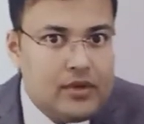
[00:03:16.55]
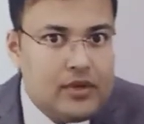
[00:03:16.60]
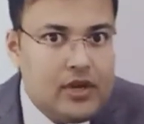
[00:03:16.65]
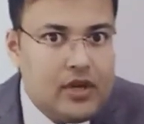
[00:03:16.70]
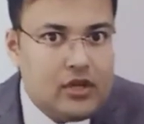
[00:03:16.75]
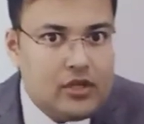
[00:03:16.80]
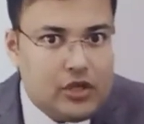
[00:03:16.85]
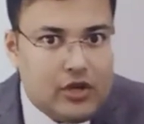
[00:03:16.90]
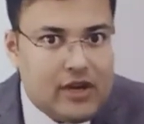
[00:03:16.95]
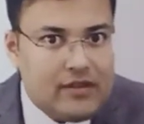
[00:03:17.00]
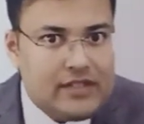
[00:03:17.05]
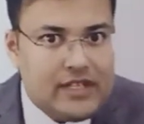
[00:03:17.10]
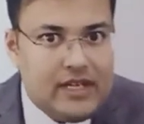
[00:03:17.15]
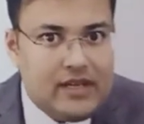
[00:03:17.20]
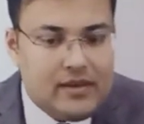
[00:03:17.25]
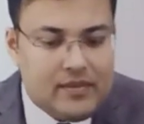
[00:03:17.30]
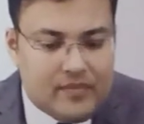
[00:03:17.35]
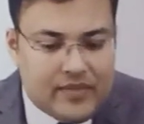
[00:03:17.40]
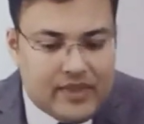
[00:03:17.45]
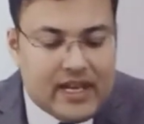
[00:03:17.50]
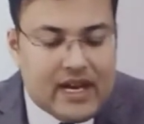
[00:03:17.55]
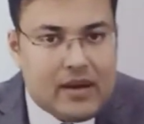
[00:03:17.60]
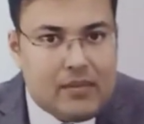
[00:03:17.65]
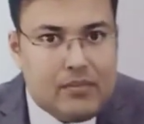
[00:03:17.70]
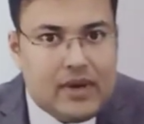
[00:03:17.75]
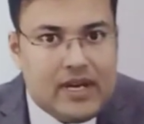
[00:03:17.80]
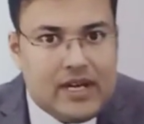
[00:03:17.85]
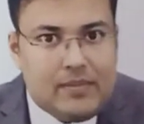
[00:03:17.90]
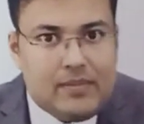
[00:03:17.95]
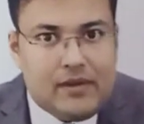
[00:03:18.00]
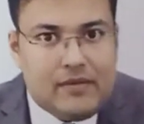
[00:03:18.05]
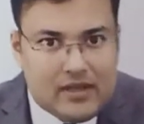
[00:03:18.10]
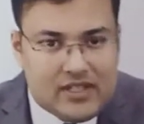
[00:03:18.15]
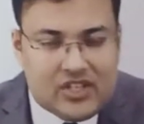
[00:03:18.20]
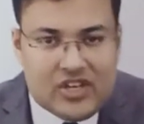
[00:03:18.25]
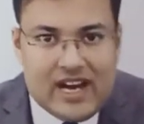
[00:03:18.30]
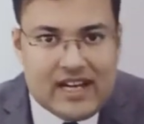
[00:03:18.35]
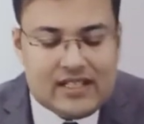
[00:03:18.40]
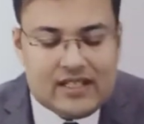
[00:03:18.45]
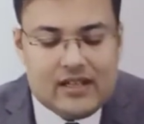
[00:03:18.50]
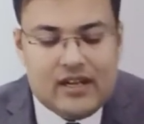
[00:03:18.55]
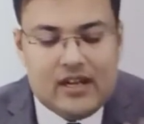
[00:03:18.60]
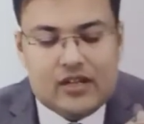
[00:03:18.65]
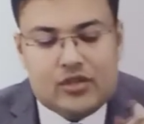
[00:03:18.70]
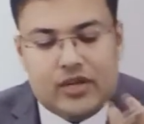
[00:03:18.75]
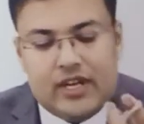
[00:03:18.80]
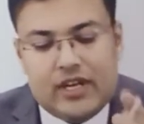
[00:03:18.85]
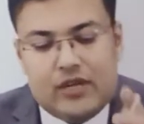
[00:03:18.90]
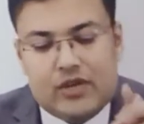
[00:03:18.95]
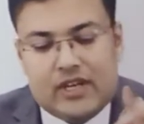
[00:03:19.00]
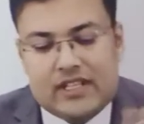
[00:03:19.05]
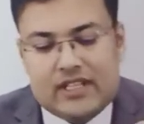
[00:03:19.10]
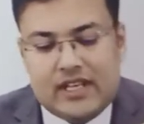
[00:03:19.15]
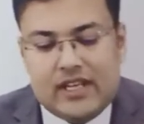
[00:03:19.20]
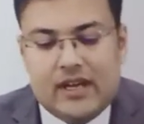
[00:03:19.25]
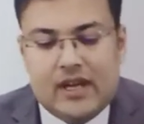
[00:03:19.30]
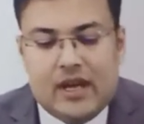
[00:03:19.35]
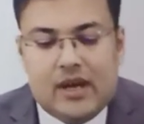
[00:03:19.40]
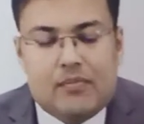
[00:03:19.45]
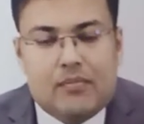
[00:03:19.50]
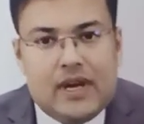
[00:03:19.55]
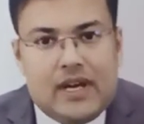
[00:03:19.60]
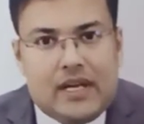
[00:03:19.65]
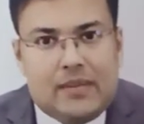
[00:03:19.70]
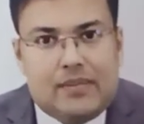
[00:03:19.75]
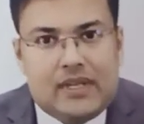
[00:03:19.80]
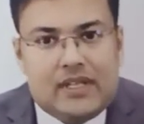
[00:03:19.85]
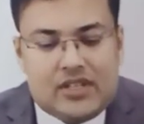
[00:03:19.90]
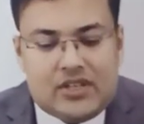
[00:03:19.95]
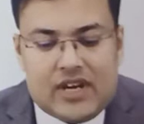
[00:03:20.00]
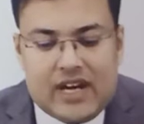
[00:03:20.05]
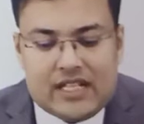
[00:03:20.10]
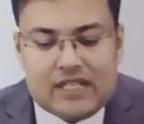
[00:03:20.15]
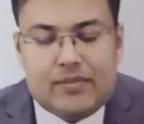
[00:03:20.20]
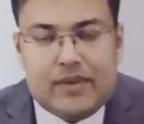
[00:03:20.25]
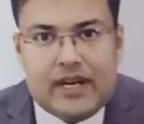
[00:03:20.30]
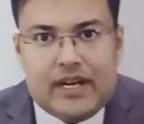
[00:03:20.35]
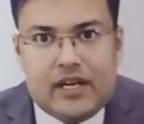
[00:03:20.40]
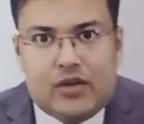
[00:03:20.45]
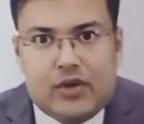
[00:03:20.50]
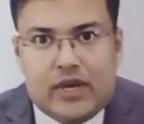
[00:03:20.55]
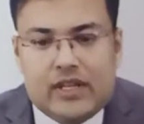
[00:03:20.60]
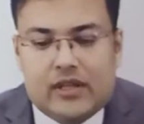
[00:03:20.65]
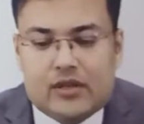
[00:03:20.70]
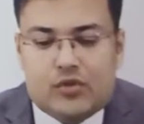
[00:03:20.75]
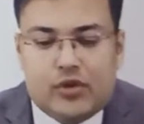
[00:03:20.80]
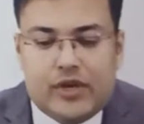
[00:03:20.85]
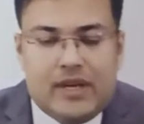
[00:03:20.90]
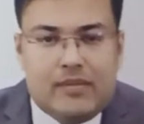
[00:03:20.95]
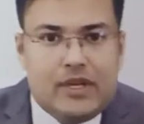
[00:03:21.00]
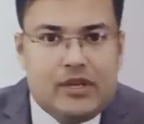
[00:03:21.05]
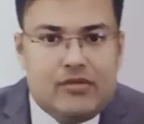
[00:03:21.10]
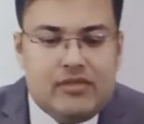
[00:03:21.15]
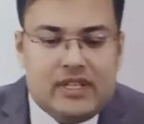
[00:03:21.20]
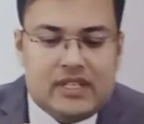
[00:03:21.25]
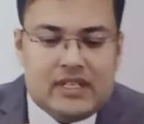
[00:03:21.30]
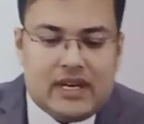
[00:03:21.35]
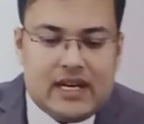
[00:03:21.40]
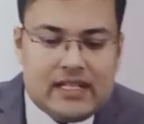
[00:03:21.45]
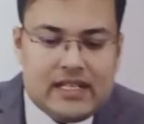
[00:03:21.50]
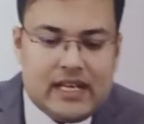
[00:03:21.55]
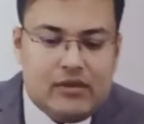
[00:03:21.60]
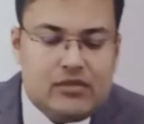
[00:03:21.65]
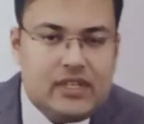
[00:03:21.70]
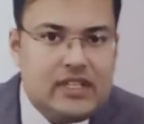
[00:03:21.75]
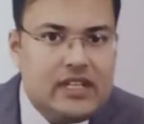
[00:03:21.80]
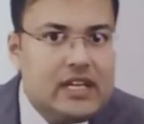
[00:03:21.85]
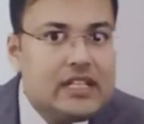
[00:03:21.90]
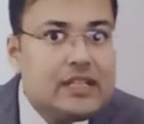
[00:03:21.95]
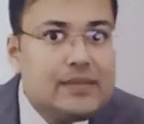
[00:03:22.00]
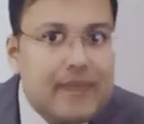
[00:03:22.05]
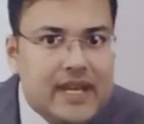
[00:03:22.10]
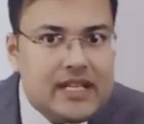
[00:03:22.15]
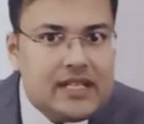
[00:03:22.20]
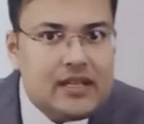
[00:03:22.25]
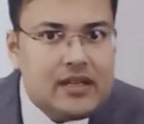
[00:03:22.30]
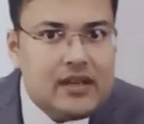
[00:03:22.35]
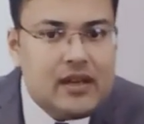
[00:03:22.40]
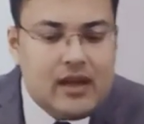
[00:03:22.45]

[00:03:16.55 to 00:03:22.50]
So you have seen there are multiple strands. So here you can see multiple strands braided together. So in between strands, can you see there is space?